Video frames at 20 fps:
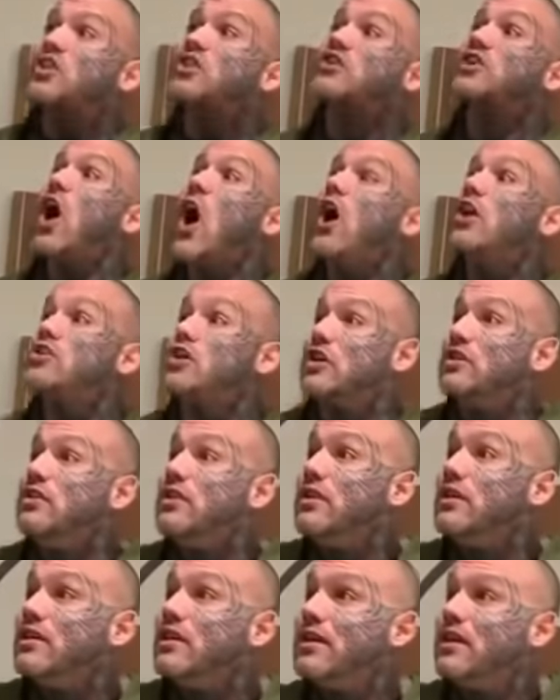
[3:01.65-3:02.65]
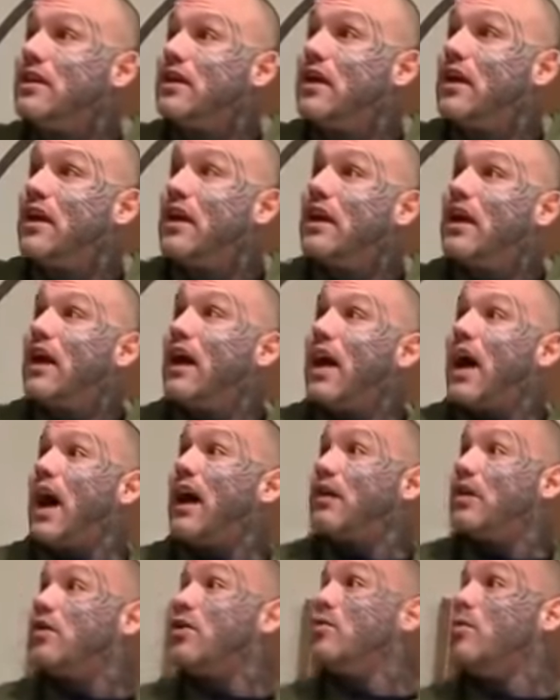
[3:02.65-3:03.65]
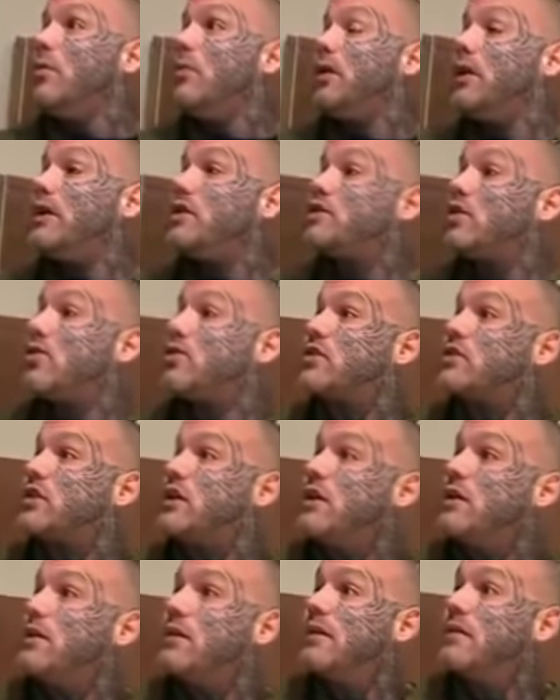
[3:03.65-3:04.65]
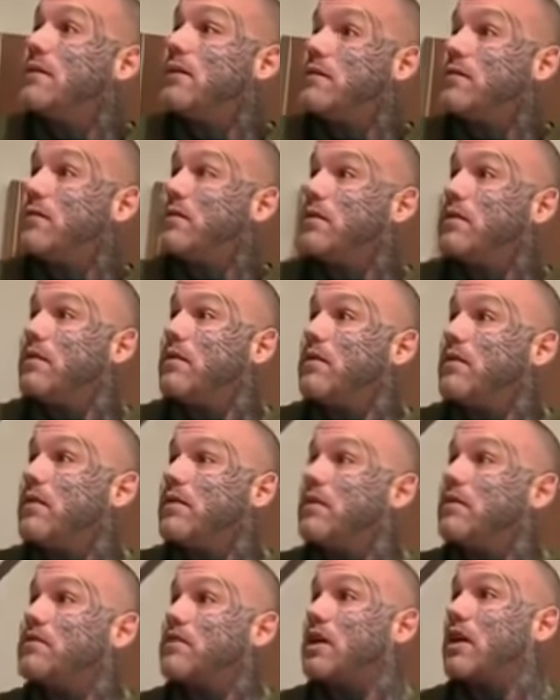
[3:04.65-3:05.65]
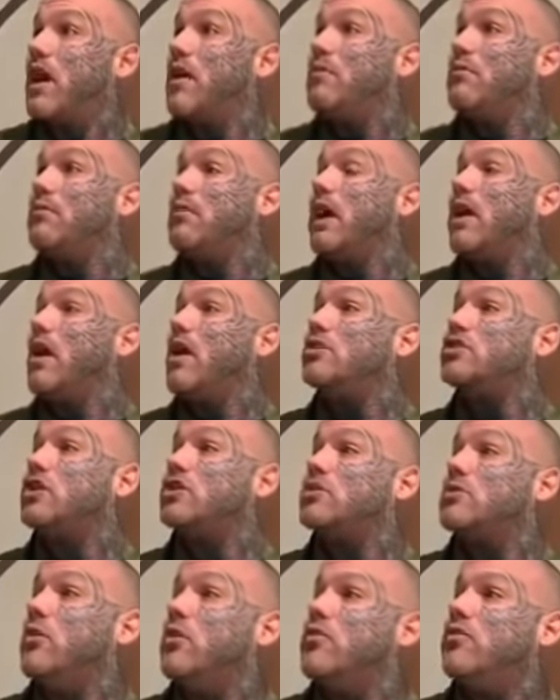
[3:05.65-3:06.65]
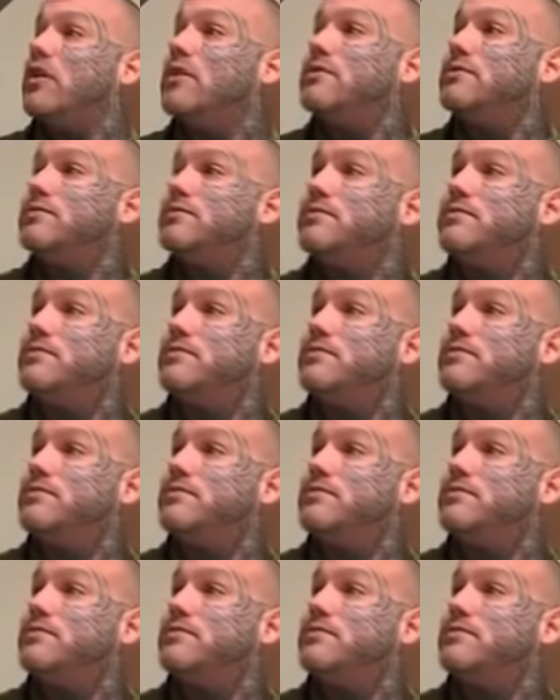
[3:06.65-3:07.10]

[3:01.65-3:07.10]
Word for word: a sergeant and a normal police officer to come and ask you to move it.